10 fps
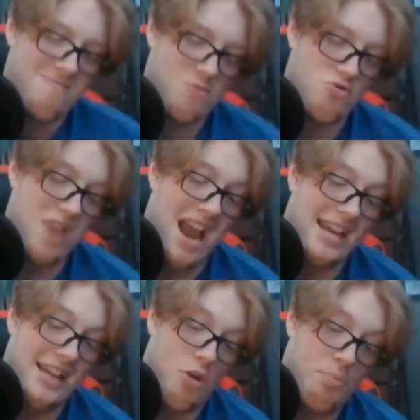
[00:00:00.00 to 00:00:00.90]

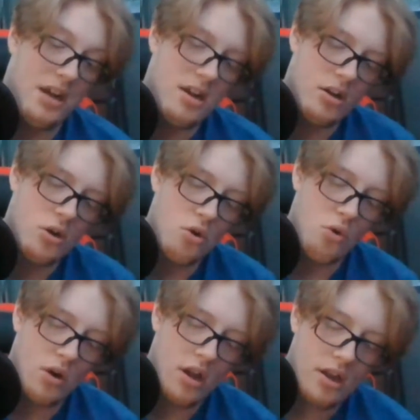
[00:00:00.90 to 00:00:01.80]
crack it open.
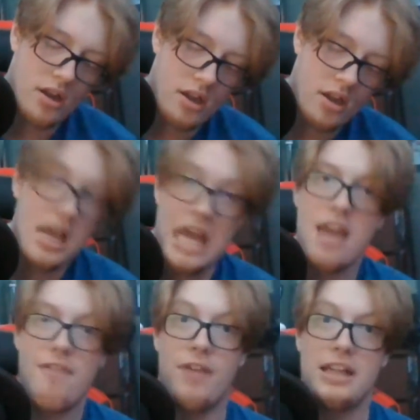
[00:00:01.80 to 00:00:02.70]
Oh.
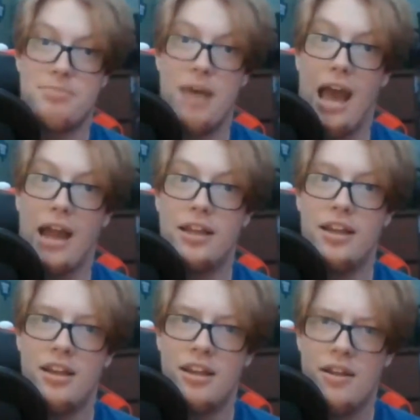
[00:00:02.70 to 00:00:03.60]
It fights back.
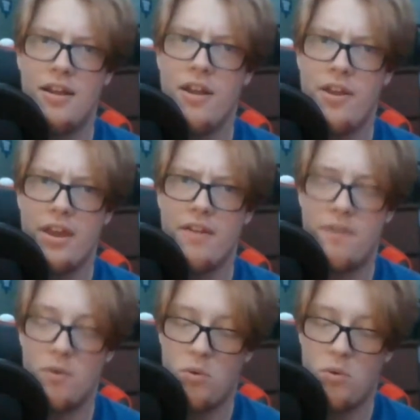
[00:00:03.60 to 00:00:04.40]
If